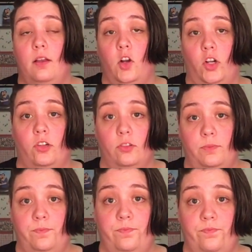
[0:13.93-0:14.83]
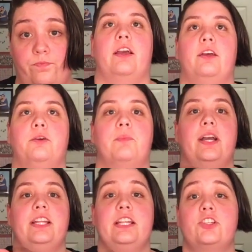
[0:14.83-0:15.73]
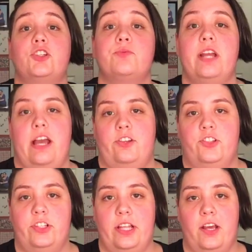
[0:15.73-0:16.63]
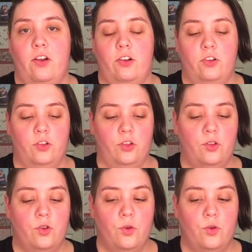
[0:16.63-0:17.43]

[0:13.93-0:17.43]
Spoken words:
article. My initial reaction to that article